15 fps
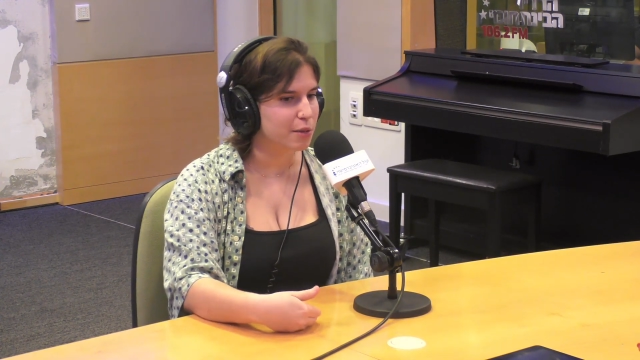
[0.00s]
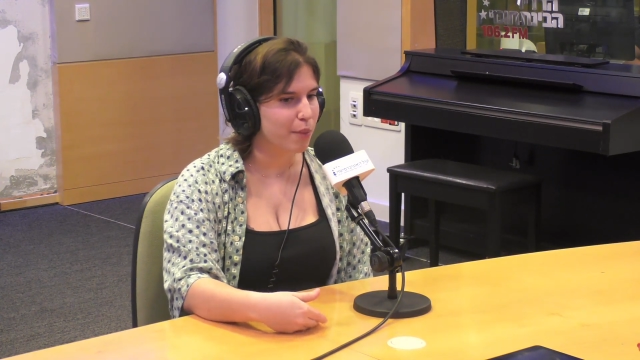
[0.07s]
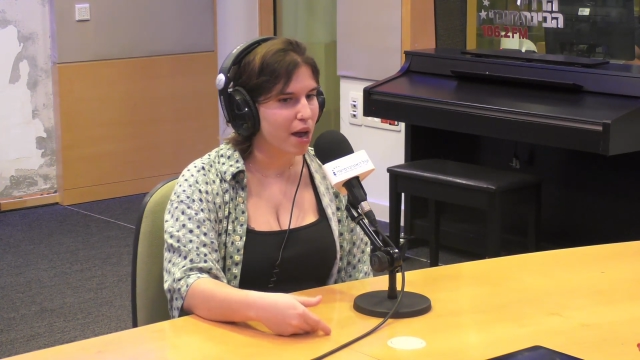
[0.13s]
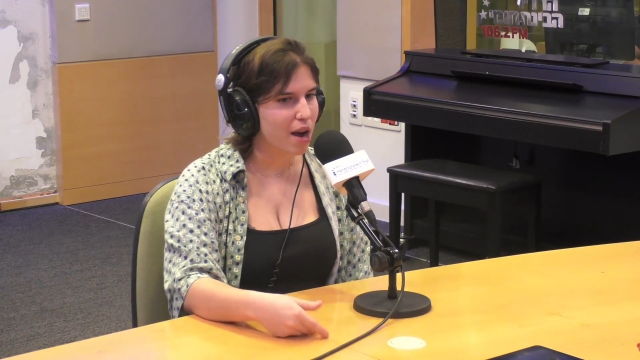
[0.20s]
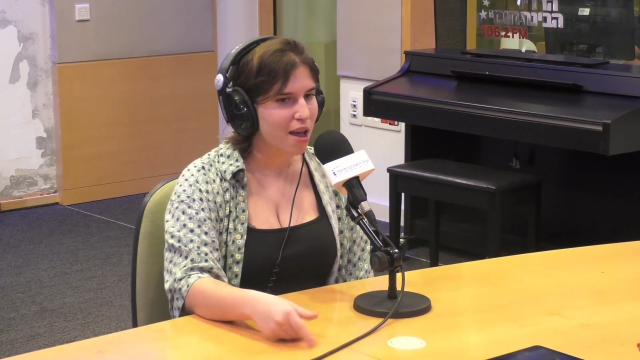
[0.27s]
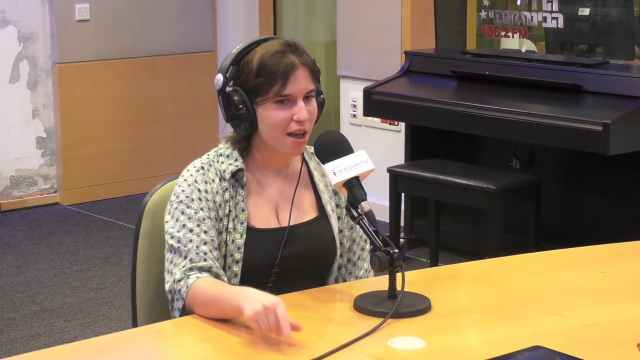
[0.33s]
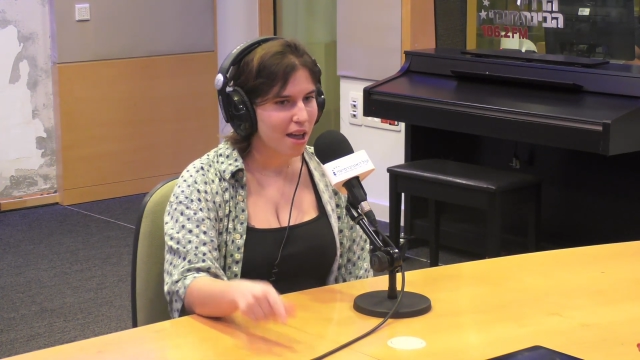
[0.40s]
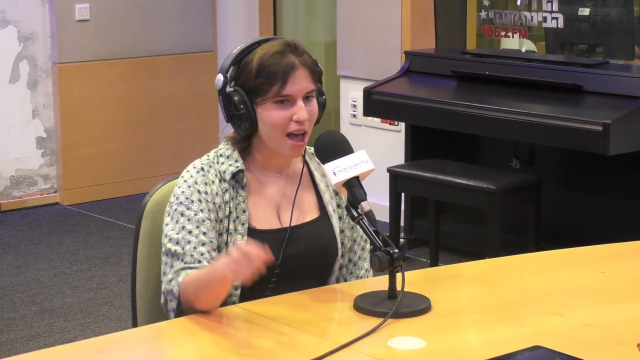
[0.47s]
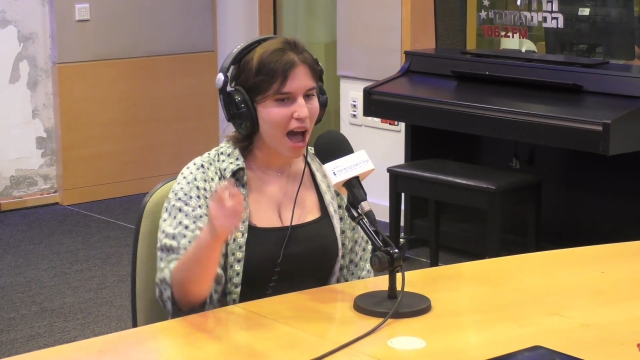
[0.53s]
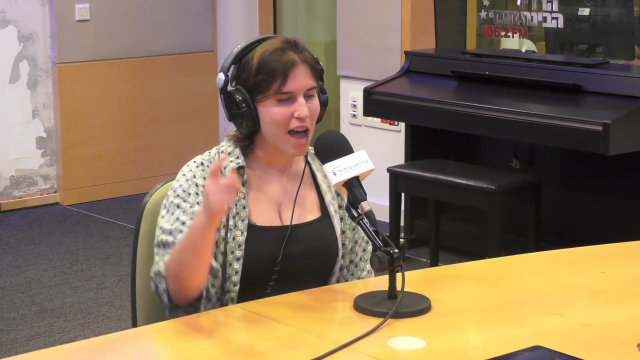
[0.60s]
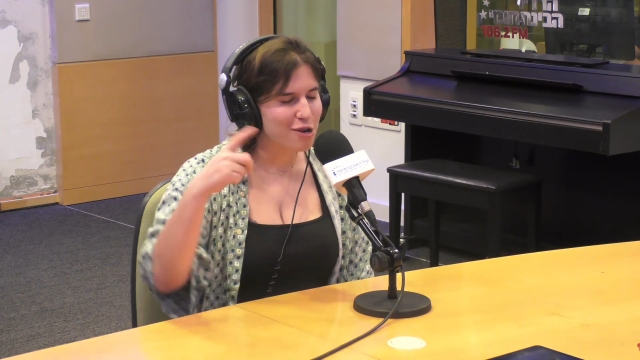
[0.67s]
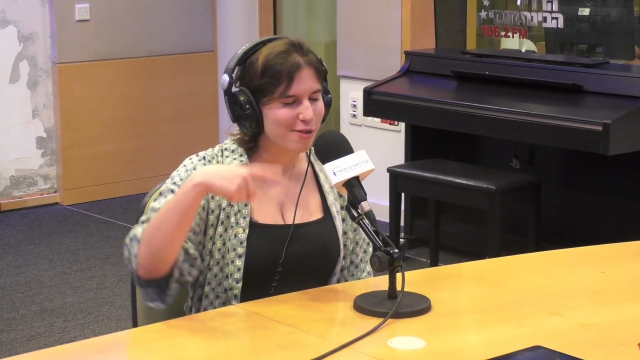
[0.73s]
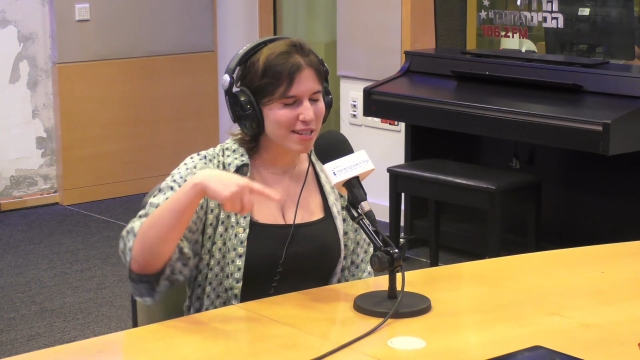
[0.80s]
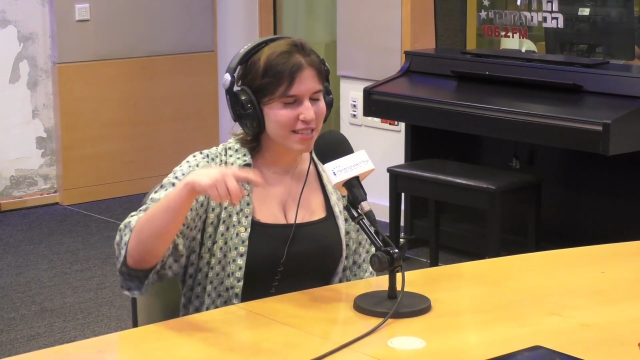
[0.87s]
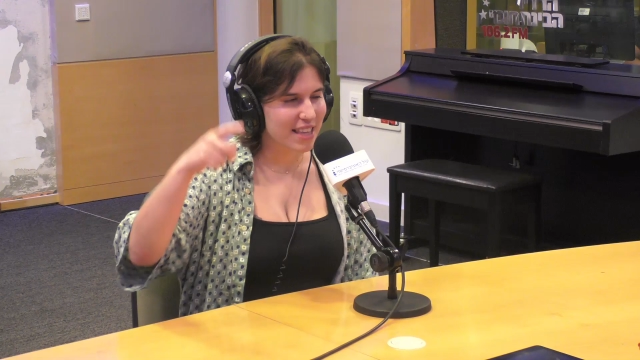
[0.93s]
But I
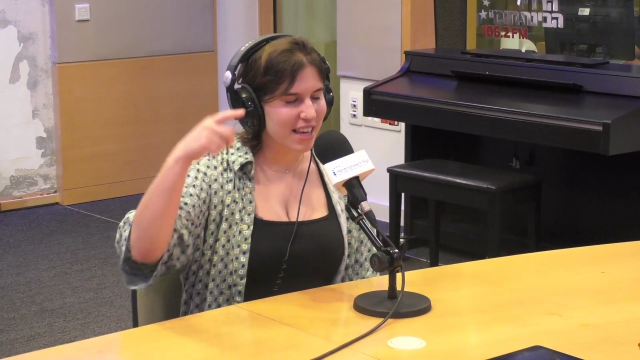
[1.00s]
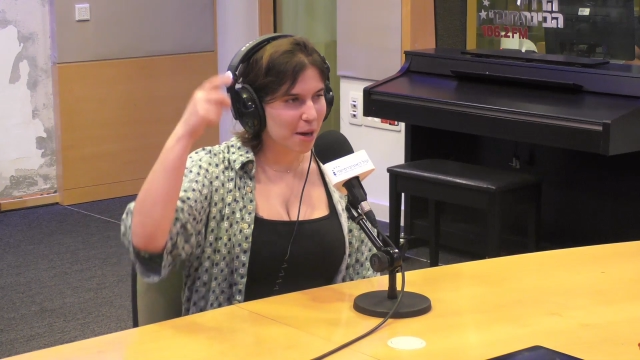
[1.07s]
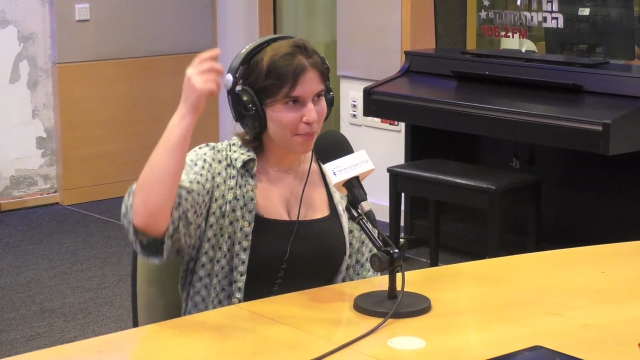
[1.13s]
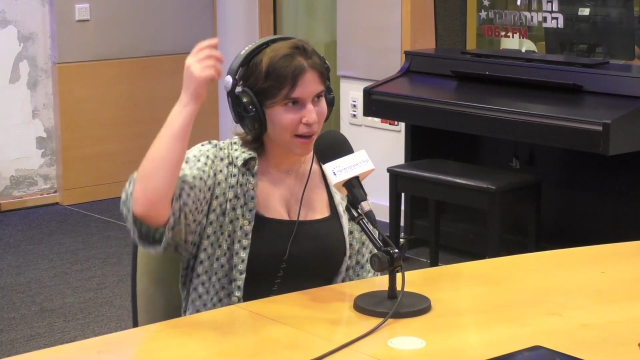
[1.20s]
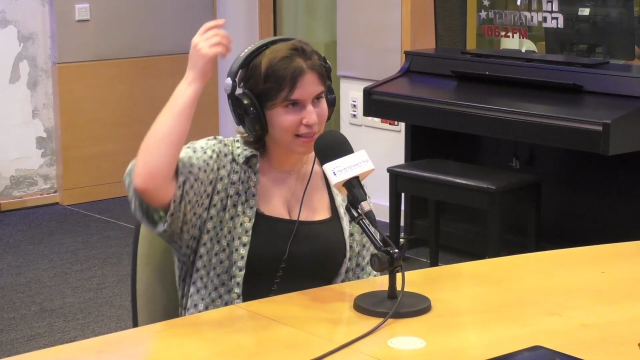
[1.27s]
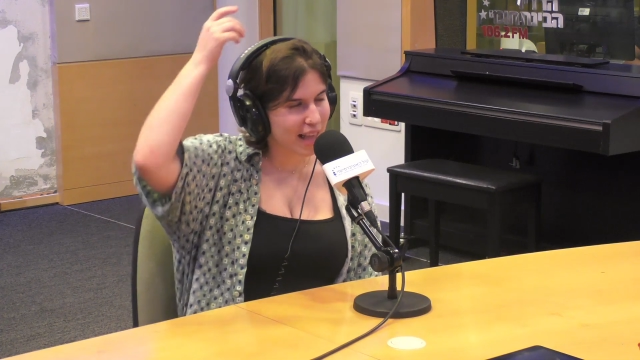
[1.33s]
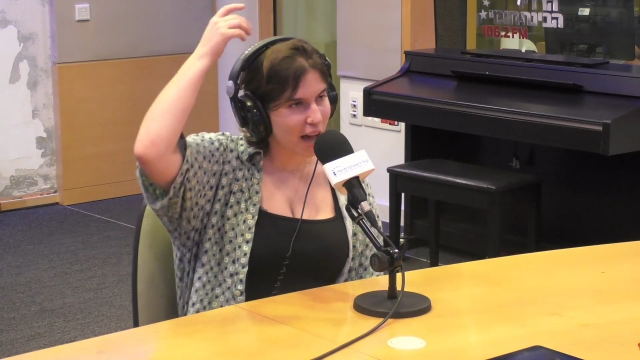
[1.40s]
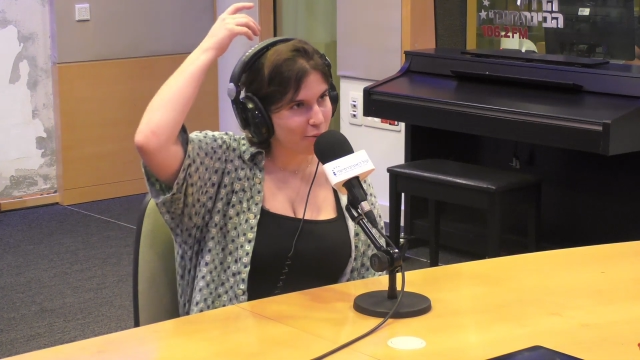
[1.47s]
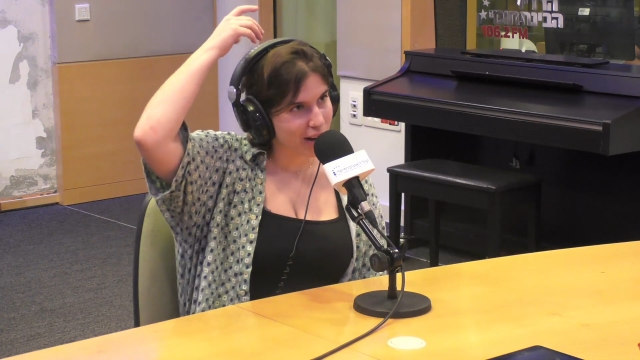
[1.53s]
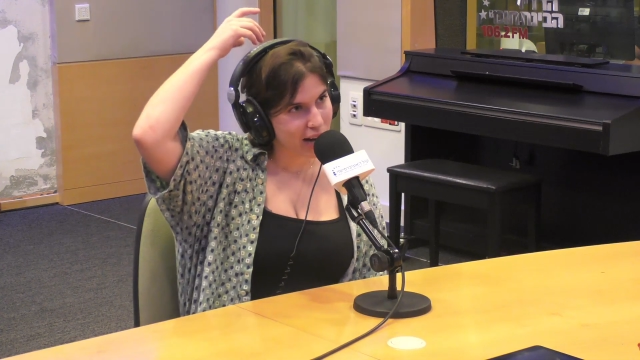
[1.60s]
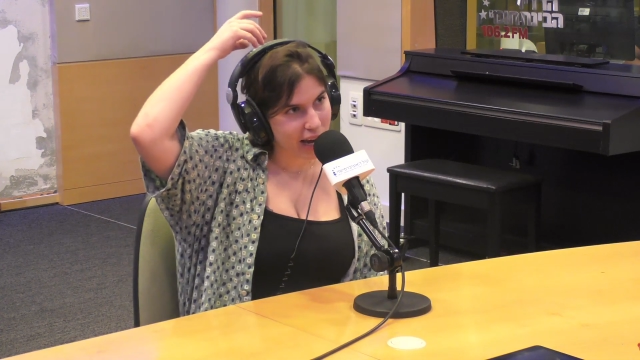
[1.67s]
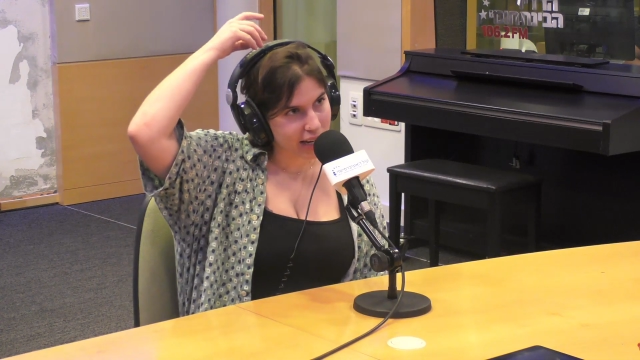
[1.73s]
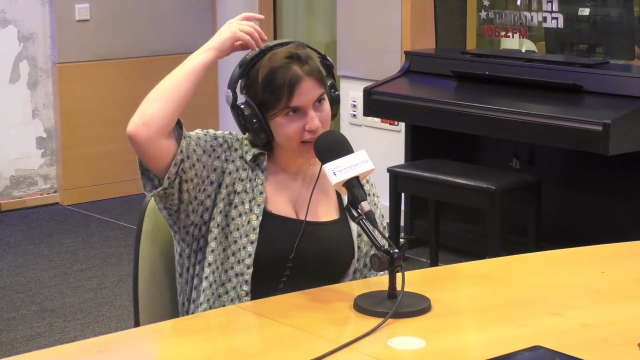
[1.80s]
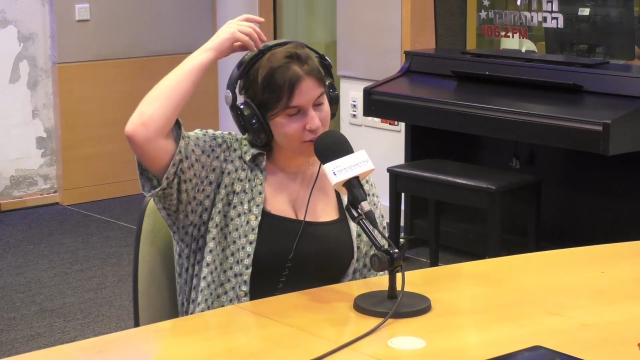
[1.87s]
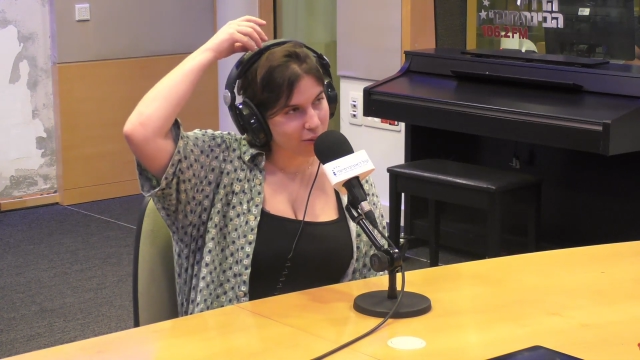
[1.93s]
always think about that when
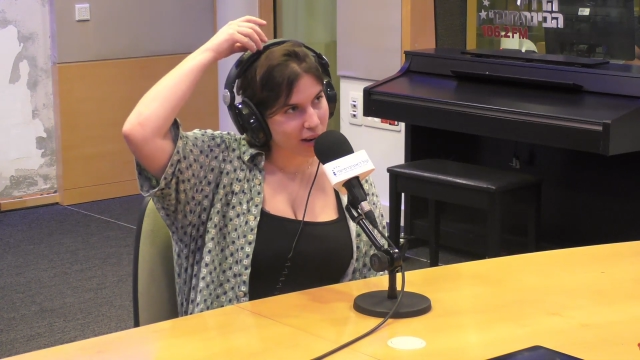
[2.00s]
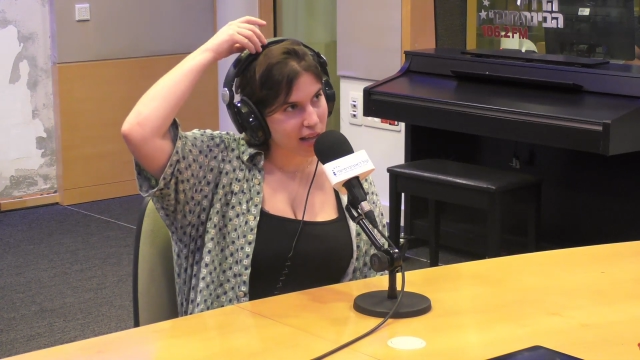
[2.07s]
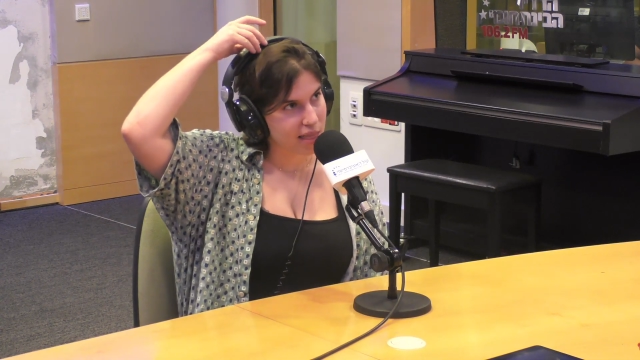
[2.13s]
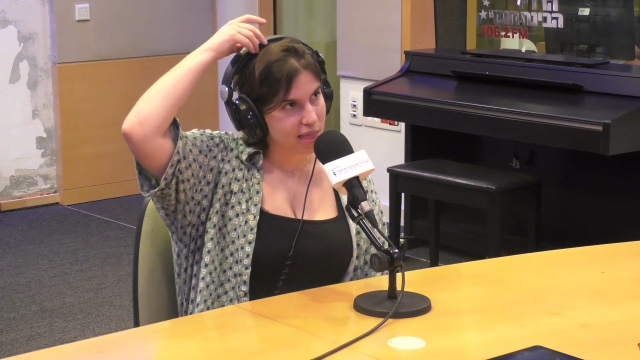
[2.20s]
I